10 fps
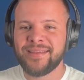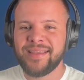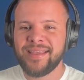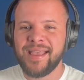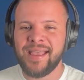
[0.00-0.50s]

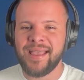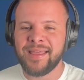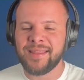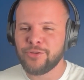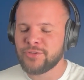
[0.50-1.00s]
Mm.
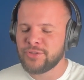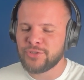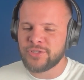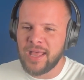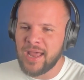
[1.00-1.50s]
And there,
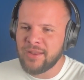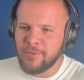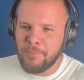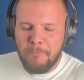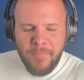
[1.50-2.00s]
there's a lot of
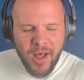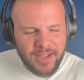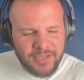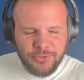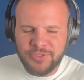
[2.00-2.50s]

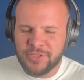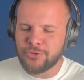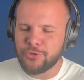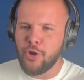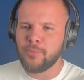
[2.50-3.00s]
imposter
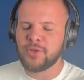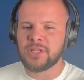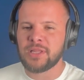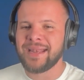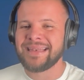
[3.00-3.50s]
syndrome. There's
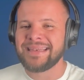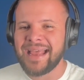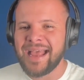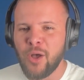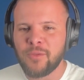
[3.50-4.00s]
a lot of
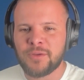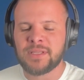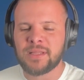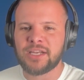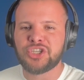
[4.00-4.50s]
doubt. There's
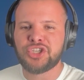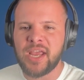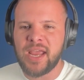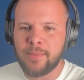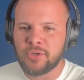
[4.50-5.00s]
a lot of
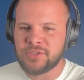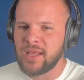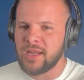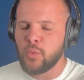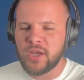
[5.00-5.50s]
shame. There's a
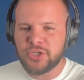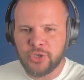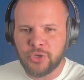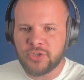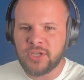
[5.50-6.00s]
lot of
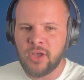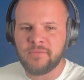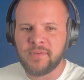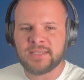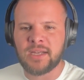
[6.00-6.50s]
questioning yourself
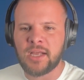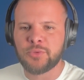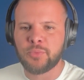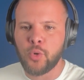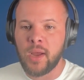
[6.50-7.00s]
as an
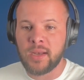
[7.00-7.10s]
entrepreneur.